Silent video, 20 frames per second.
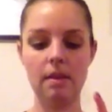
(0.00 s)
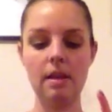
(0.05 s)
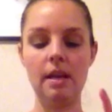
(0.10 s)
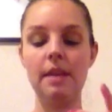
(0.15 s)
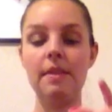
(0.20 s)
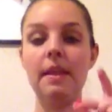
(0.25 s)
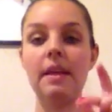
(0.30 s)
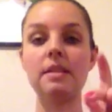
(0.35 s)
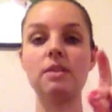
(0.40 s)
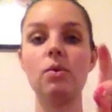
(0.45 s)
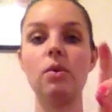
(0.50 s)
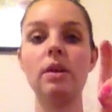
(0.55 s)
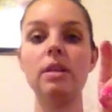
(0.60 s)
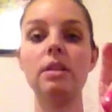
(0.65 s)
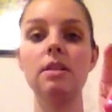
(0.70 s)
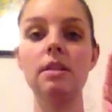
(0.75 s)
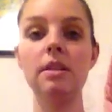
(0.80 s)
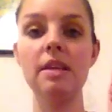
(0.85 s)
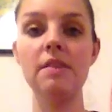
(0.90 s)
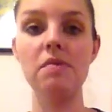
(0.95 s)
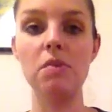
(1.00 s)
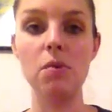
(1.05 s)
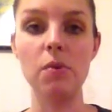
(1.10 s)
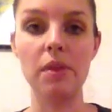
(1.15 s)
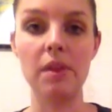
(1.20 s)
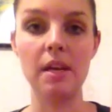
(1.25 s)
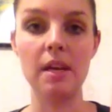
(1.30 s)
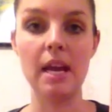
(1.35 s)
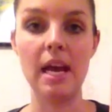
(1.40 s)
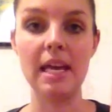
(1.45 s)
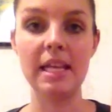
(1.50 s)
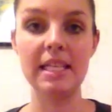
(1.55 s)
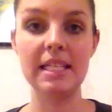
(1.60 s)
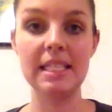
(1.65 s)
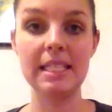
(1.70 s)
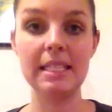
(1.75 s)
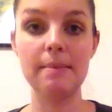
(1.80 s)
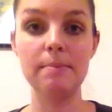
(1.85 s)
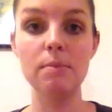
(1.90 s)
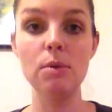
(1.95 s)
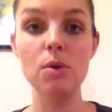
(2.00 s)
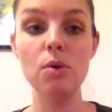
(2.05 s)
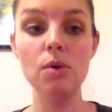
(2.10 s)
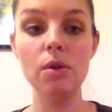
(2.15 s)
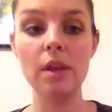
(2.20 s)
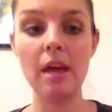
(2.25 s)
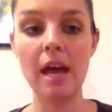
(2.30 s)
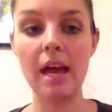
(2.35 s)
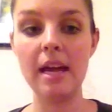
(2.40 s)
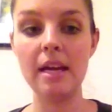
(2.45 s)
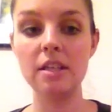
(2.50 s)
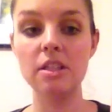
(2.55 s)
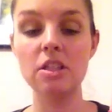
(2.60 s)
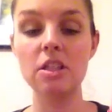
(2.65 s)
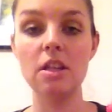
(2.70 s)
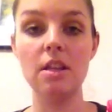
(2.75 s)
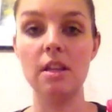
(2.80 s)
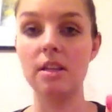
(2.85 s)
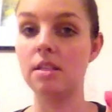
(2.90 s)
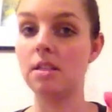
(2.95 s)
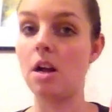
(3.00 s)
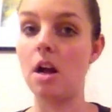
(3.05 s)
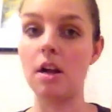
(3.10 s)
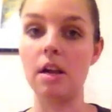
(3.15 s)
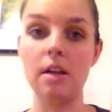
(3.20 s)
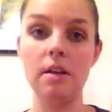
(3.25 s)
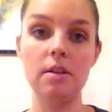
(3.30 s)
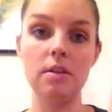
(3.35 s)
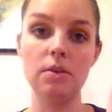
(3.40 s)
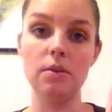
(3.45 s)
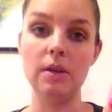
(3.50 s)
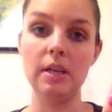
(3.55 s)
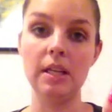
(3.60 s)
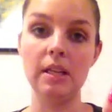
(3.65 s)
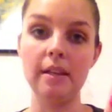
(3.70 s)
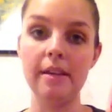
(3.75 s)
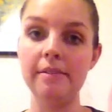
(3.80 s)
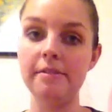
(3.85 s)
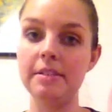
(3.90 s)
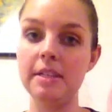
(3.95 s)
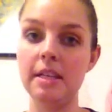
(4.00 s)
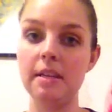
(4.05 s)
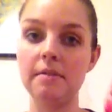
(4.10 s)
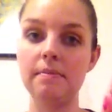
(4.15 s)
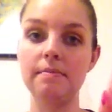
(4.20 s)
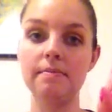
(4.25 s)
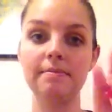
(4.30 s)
And that's going to leave you with a nice smooth edge that's not going to do any lifting.